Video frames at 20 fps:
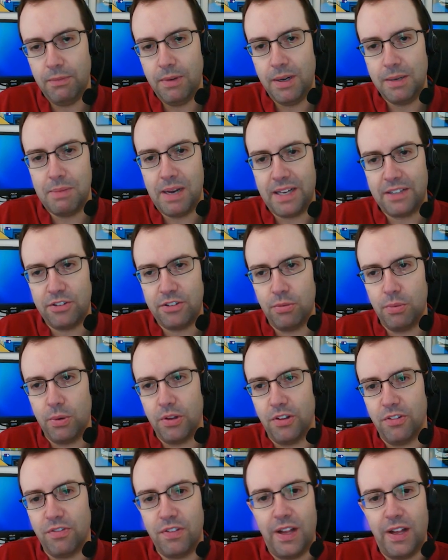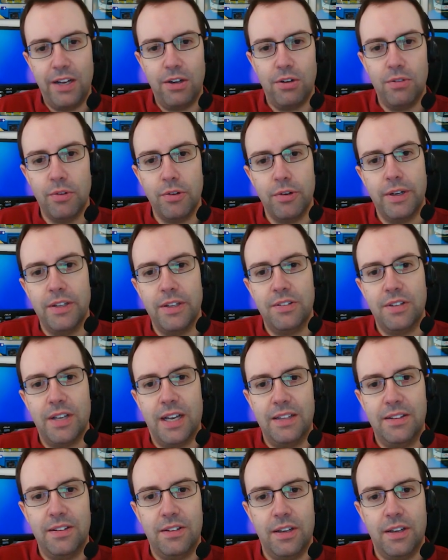went back to where the flyover is
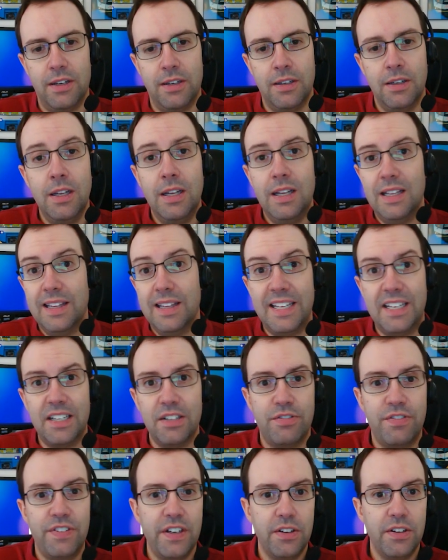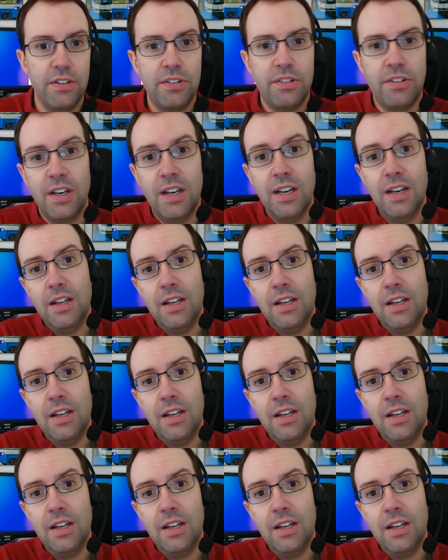at Lincoln Fields.